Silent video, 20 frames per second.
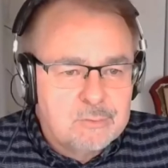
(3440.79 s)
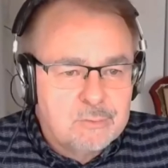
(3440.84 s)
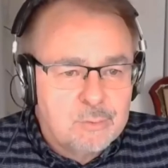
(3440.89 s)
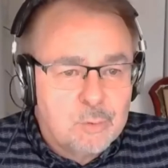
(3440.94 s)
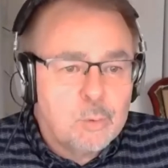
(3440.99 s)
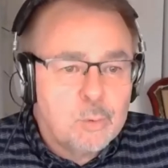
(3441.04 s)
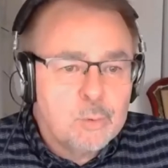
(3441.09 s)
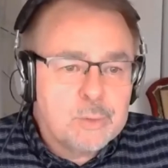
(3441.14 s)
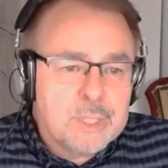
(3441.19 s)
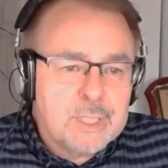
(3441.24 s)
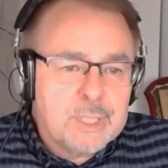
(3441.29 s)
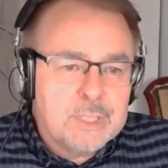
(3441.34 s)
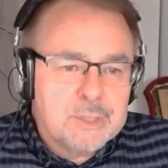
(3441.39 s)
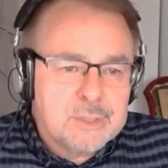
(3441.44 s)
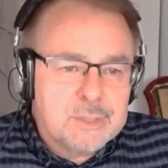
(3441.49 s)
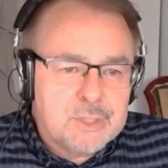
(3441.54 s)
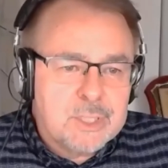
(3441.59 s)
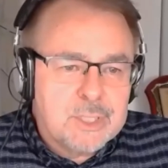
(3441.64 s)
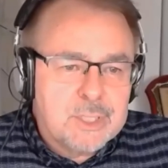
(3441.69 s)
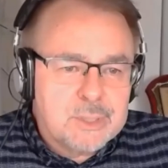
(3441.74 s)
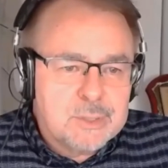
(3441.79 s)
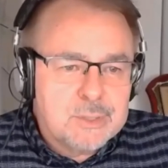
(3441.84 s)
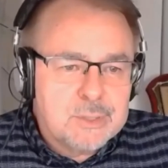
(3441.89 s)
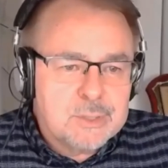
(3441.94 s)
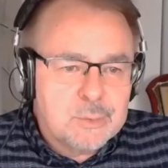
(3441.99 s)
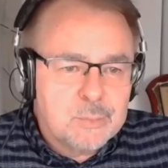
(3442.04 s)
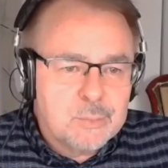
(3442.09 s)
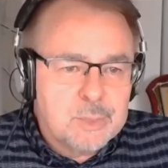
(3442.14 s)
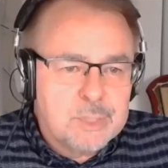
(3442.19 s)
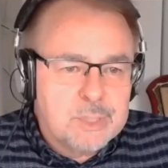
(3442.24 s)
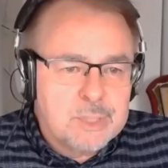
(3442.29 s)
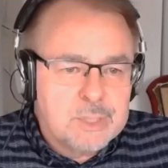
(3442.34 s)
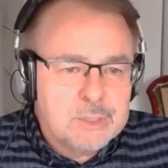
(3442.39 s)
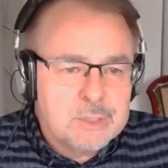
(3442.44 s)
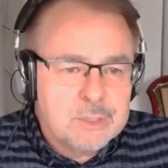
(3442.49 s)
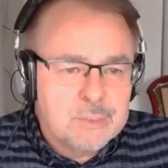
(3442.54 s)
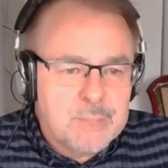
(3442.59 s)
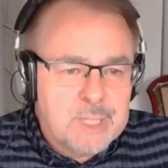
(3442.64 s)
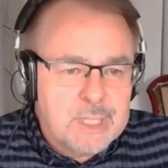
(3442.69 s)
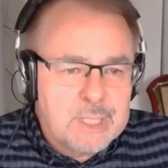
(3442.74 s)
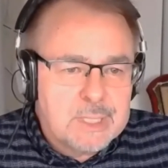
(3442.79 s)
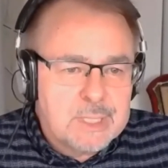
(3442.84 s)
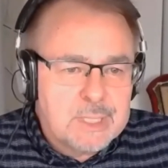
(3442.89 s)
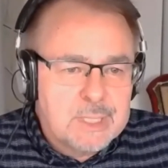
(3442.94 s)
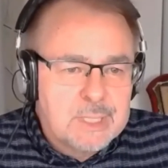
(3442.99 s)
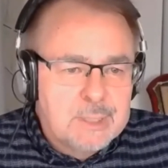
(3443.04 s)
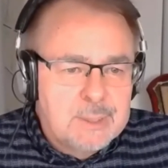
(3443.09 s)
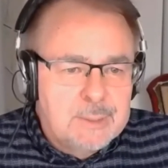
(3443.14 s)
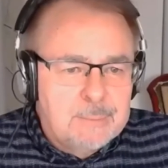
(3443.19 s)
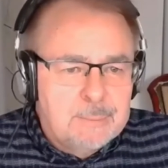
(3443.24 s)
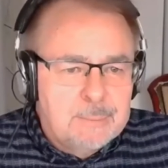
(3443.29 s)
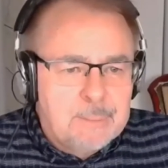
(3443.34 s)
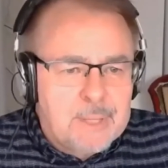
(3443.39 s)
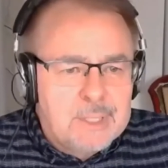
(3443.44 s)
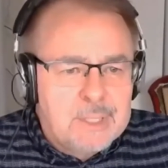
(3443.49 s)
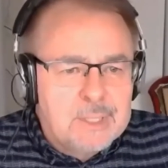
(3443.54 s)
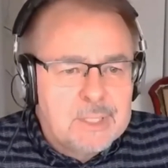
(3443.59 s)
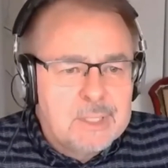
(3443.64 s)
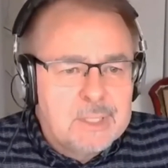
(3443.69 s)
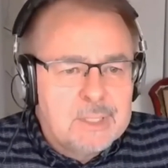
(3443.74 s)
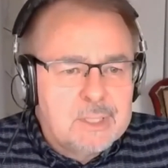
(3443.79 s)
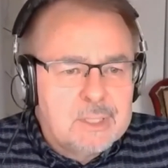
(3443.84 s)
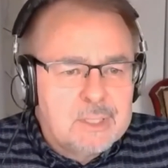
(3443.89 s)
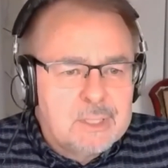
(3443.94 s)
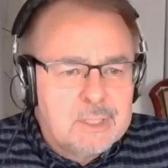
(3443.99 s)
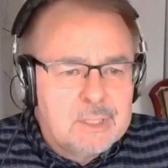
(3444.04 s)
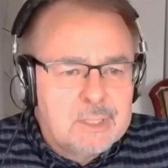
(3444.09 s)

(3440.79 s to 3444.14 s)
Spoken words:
for all the other changes that we need to make. And,